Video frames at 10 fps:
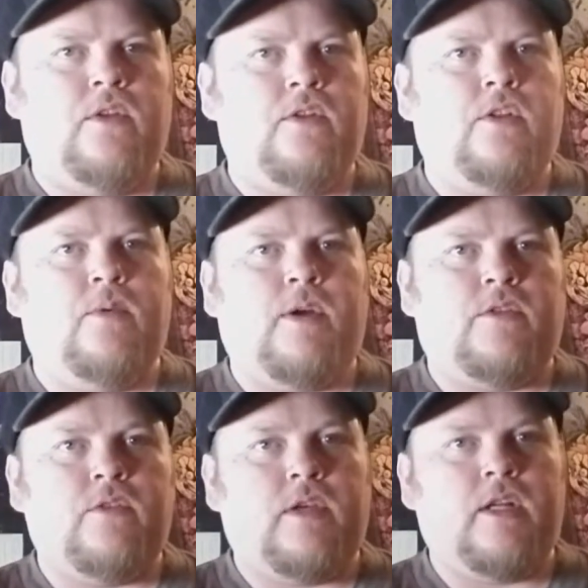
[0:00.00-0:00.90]
the only way
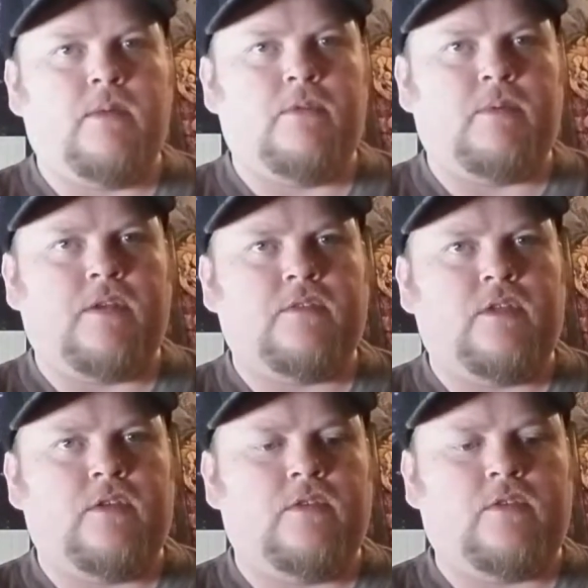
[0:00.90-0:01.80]
to get them is basically
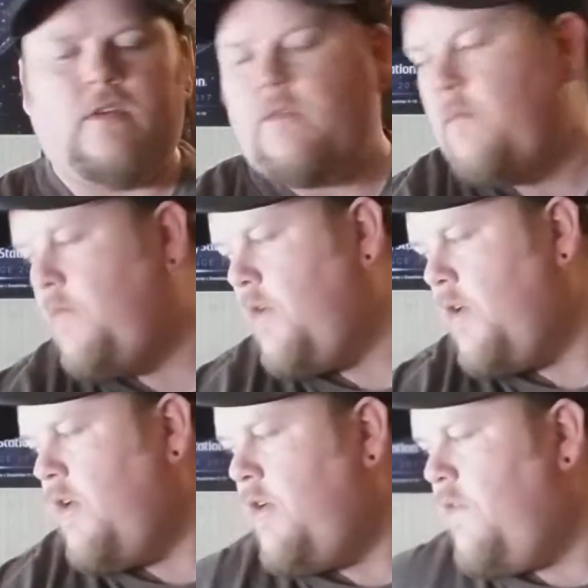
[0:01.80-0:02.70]
used. So if
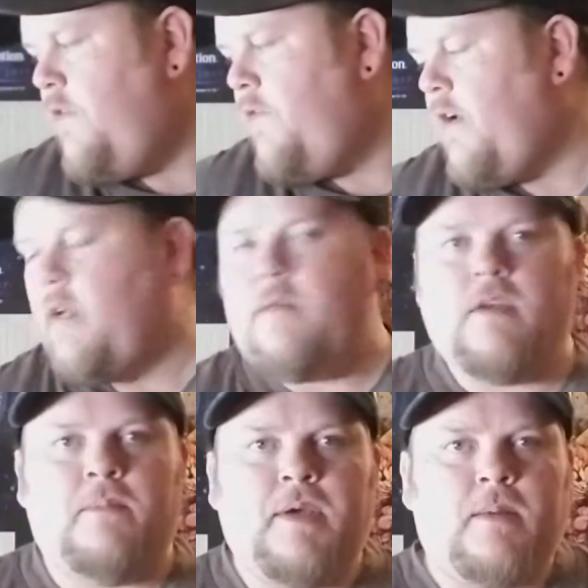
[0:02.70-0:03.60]
you find them, you
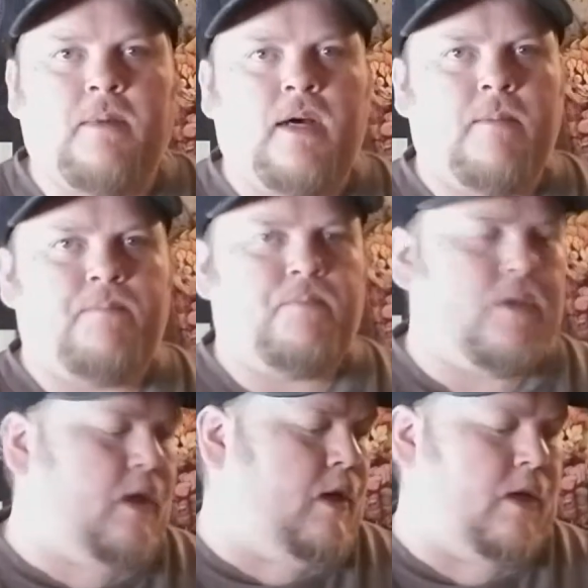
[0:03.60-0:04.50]
can pick them up.
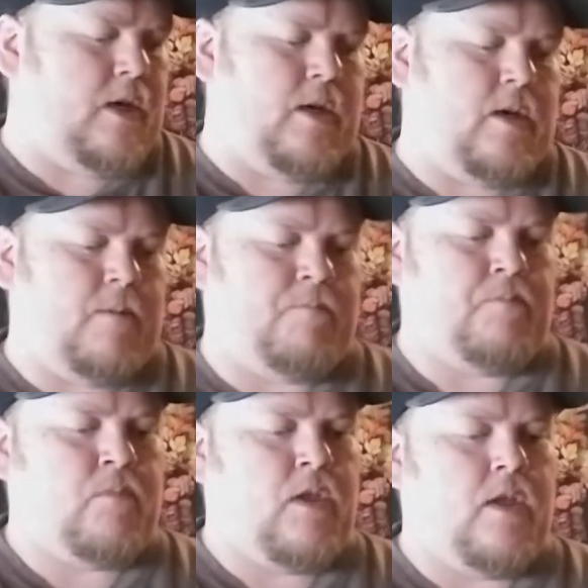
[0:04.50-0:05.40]

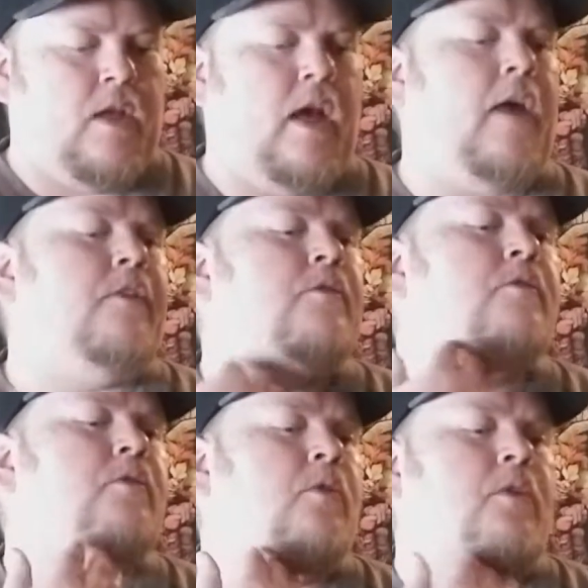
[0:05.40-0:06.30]
This
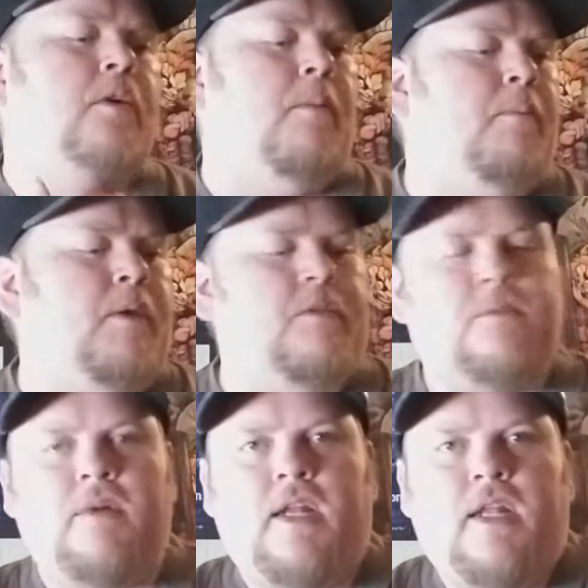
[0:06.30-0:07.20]
one's cool. Beavis
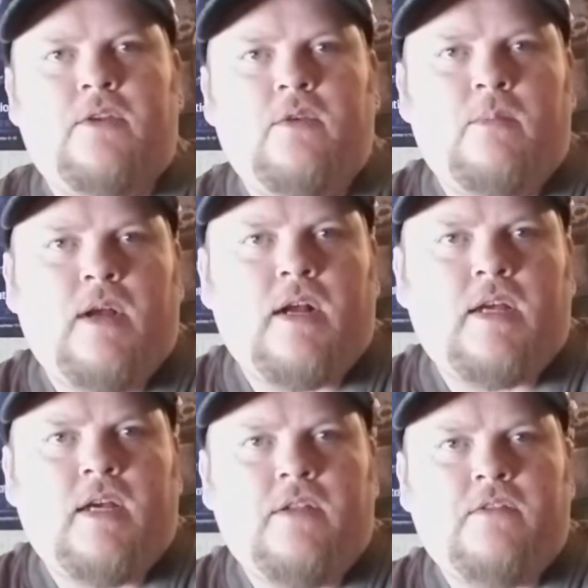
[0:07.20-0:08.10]
and Butthead Do
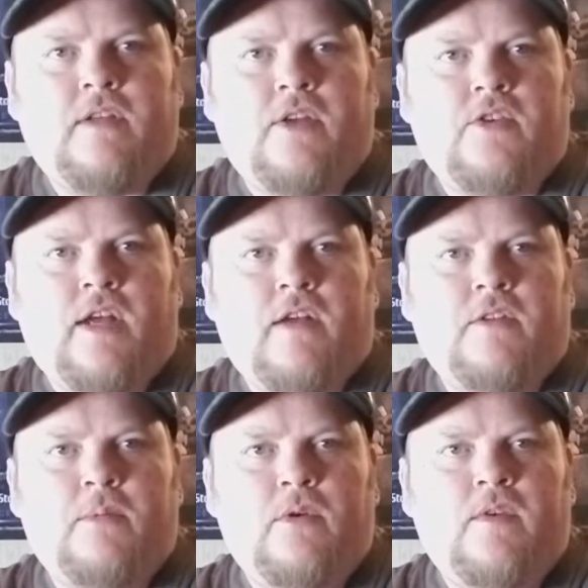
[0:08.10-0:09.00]
America, soundtrack of
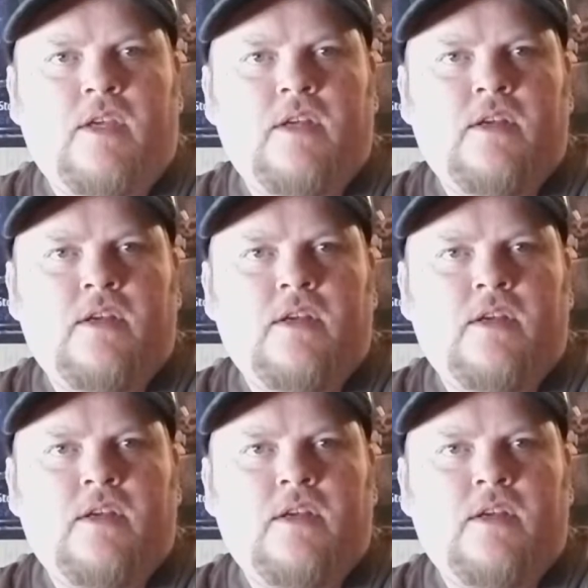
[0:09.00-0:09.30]
the movie.